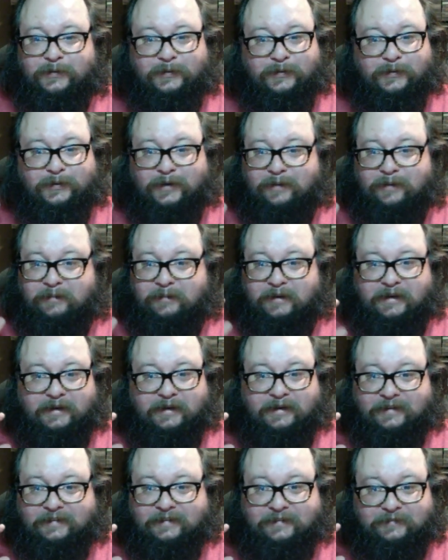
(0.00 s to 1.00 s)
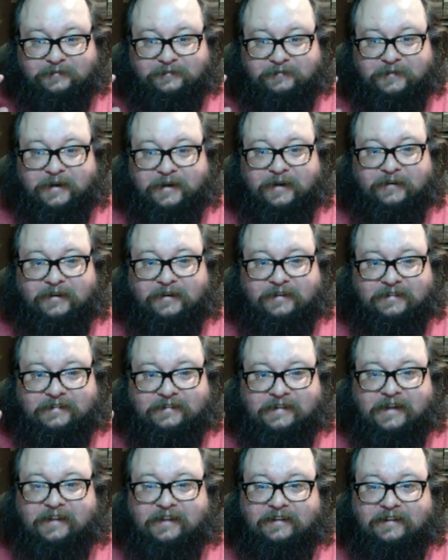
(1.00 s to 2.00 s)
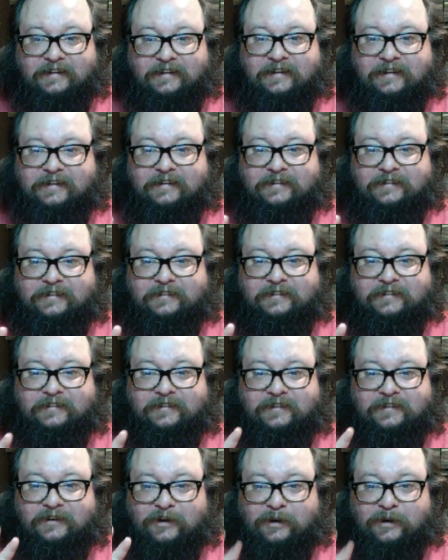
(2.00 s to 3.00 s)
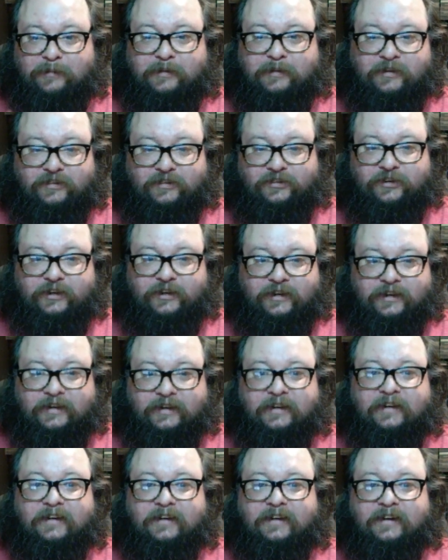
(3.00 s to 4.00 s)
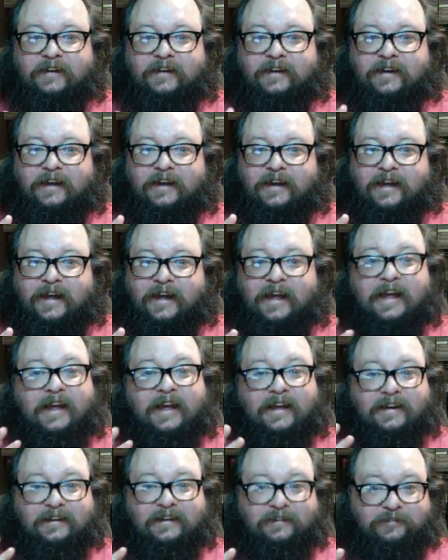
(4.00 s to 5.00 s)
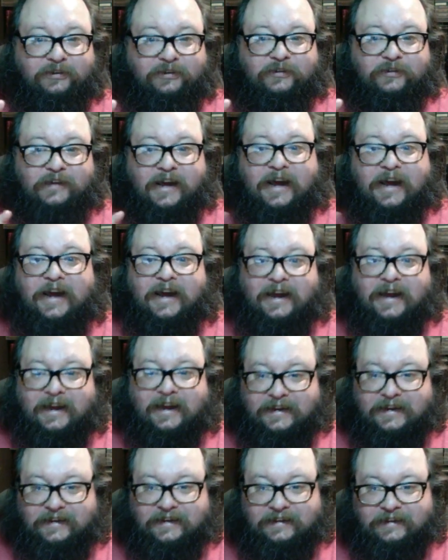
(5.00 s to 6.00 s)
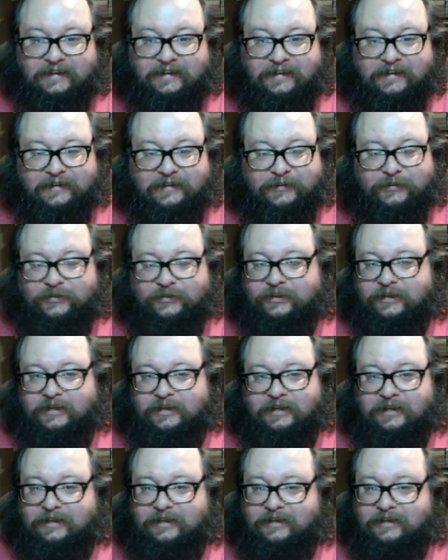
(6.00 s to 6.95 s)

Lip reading: I mean, it's a very delicate RPG, and if you die, the